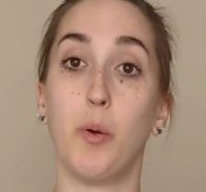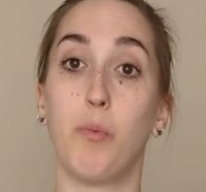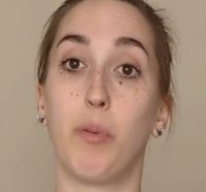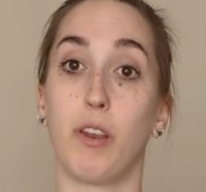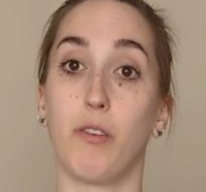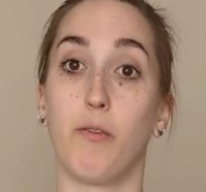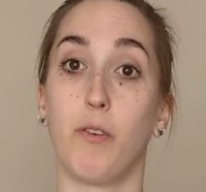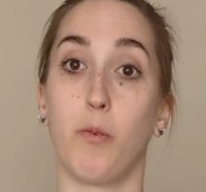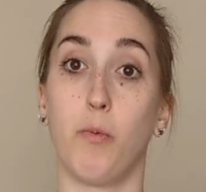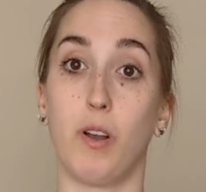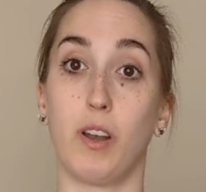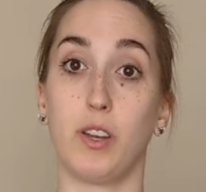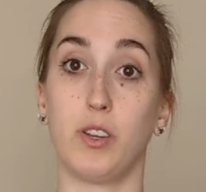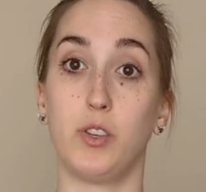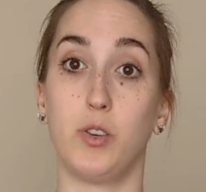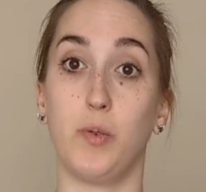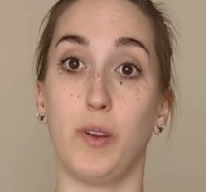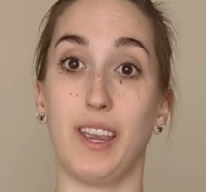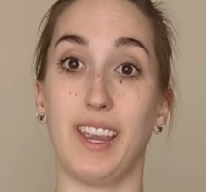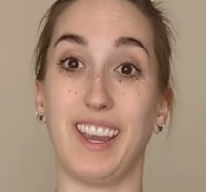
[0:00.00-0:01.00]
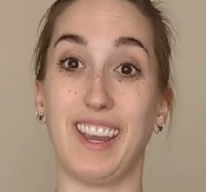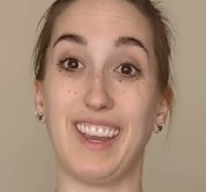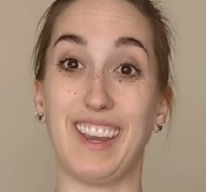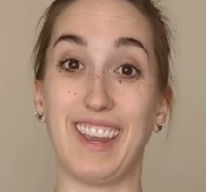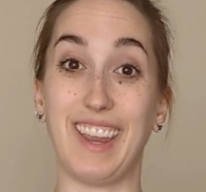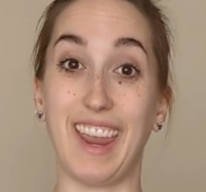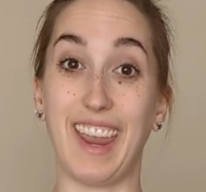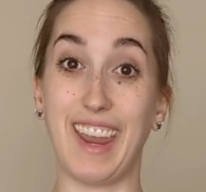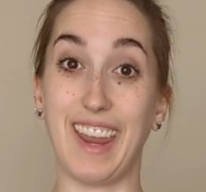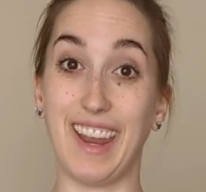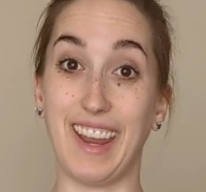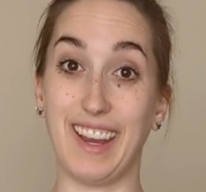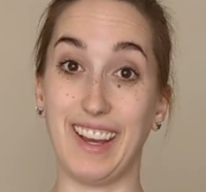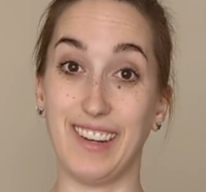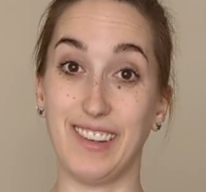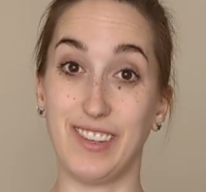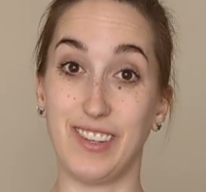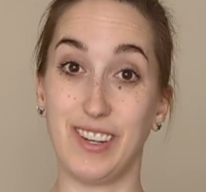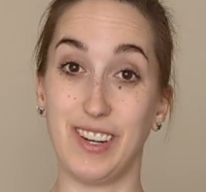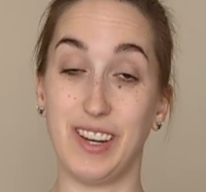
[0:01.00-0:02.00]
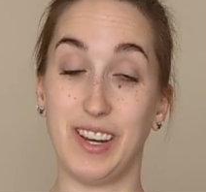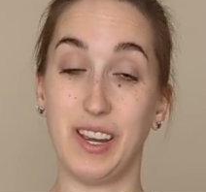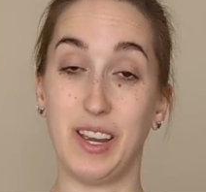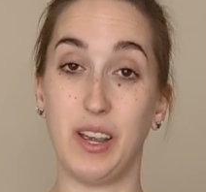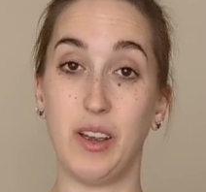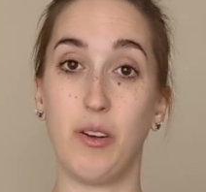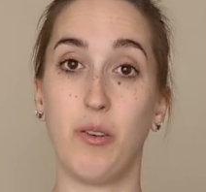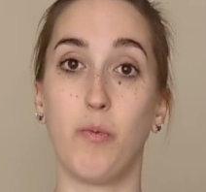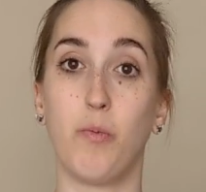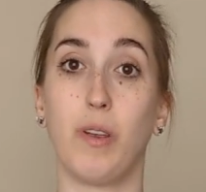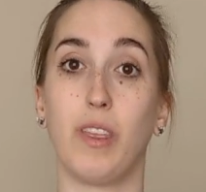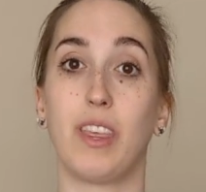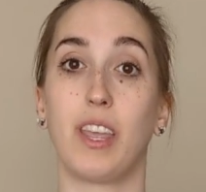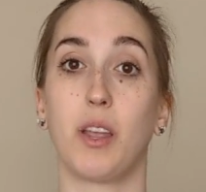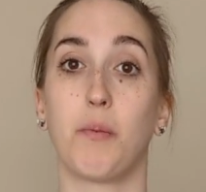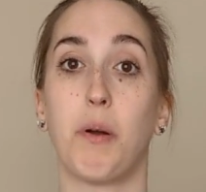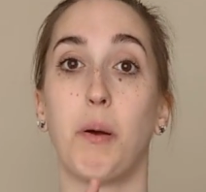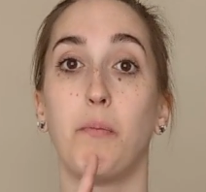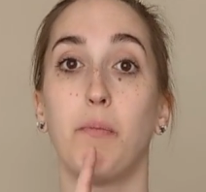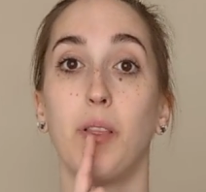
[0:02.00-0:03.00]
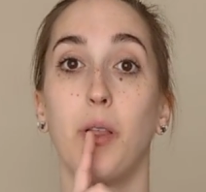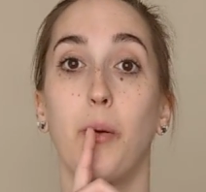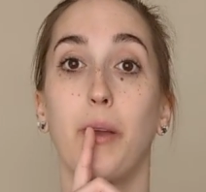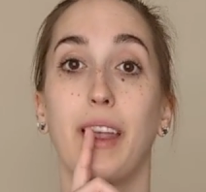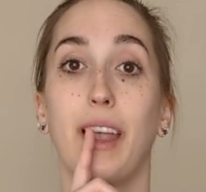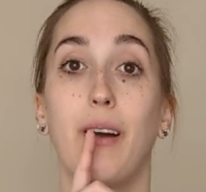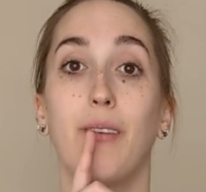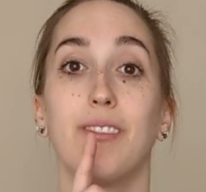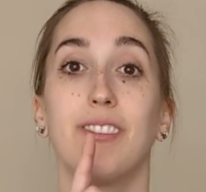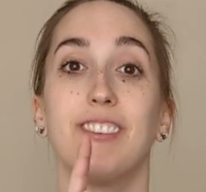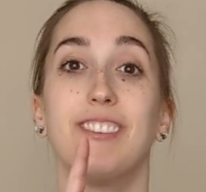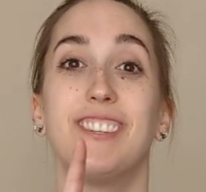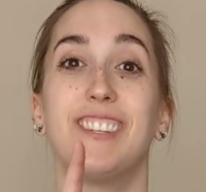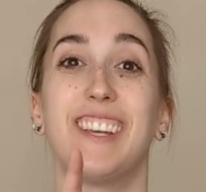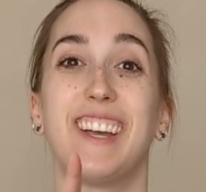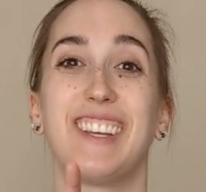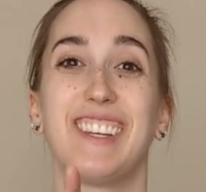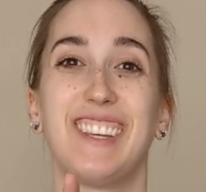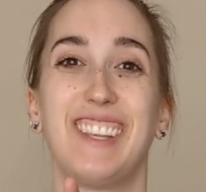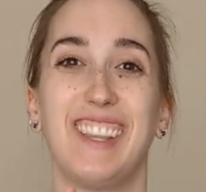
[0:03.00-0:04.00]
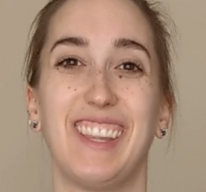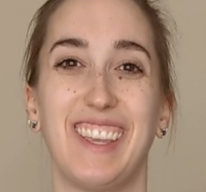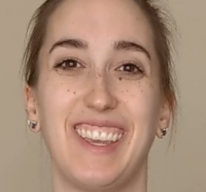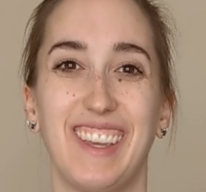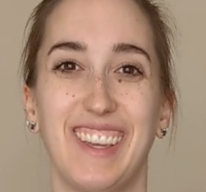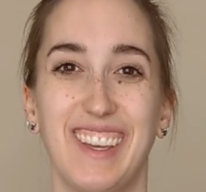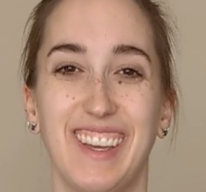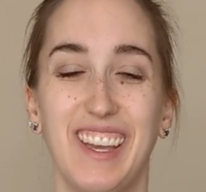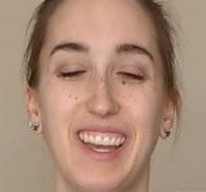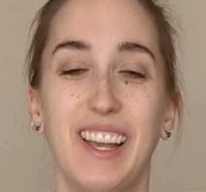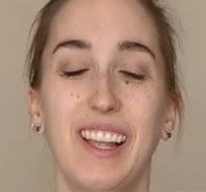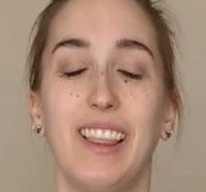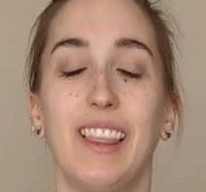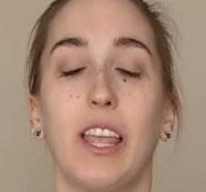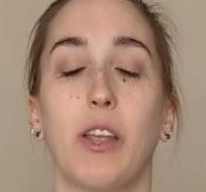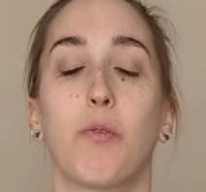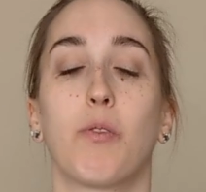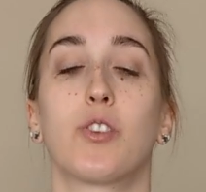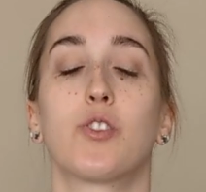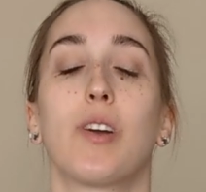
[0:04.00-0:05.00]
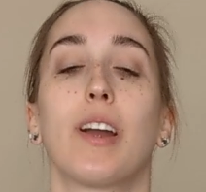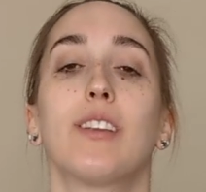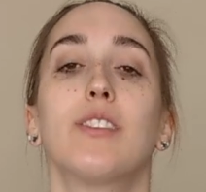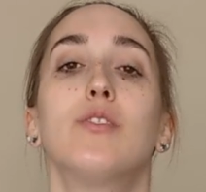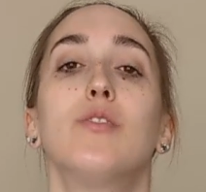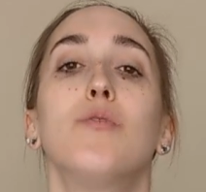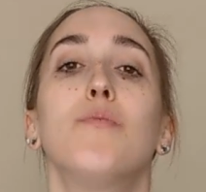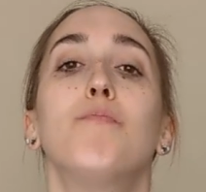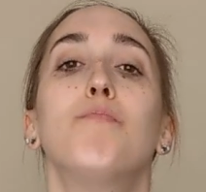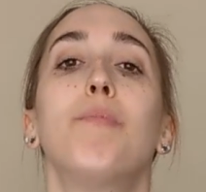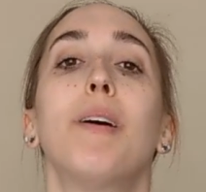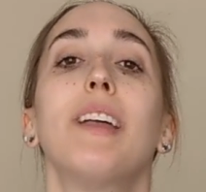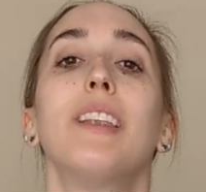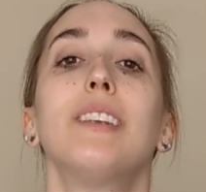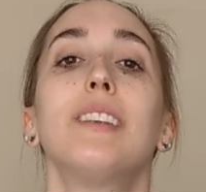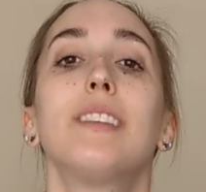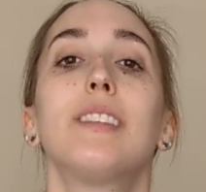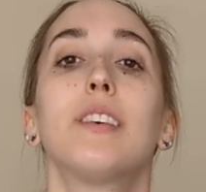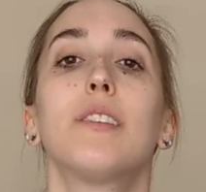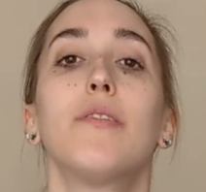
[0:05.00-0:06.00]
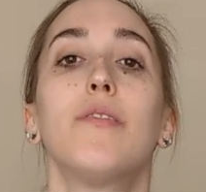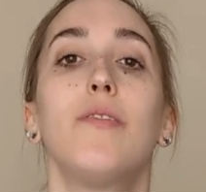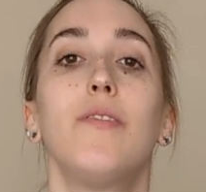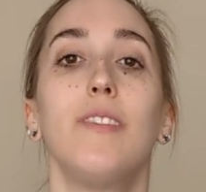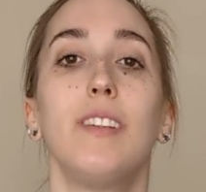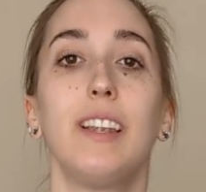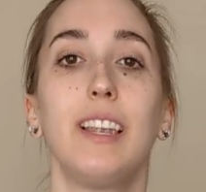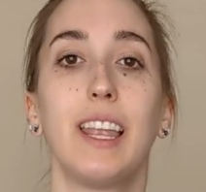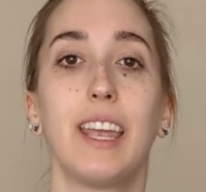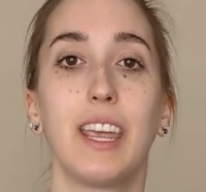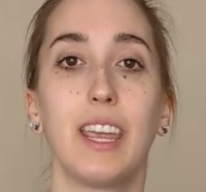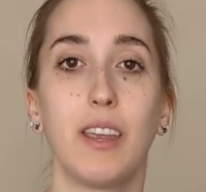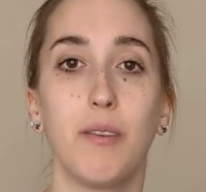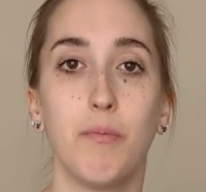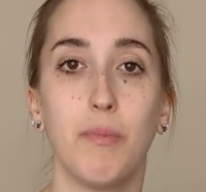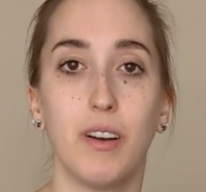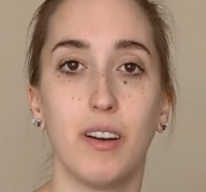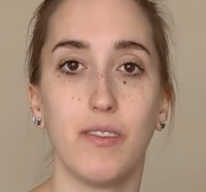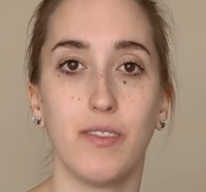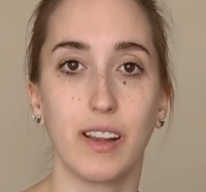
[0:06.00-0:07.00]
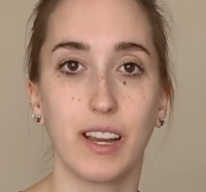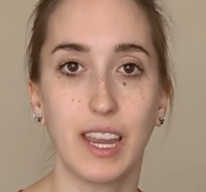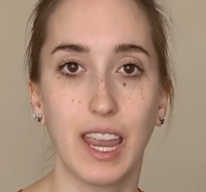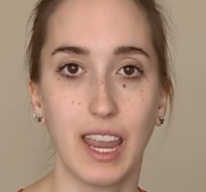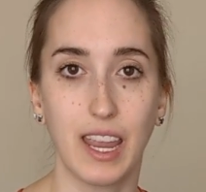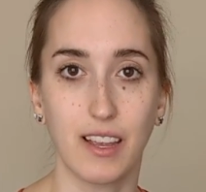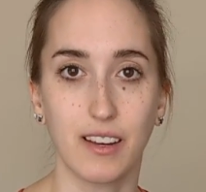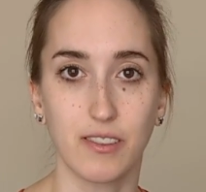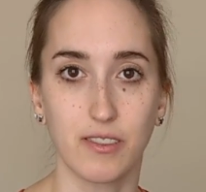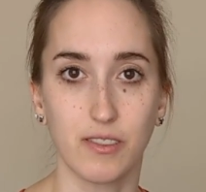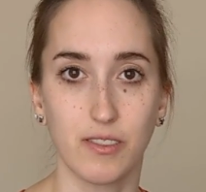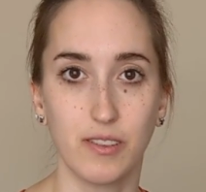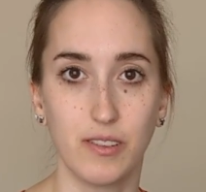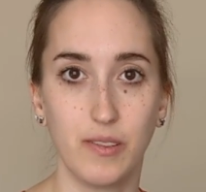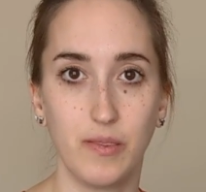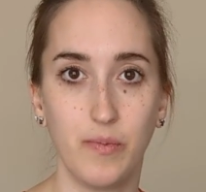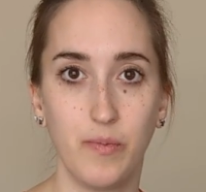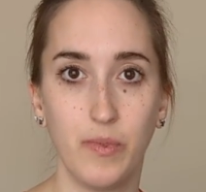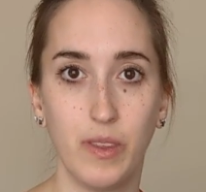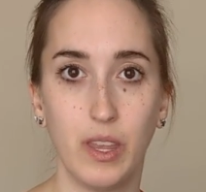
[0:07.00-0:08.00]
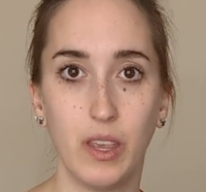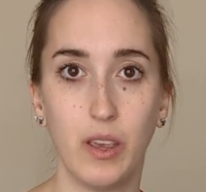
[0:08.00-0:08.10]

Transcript: But if we want it to engage, we think about blowing out gently, like we're trying to bend the flame of a candle,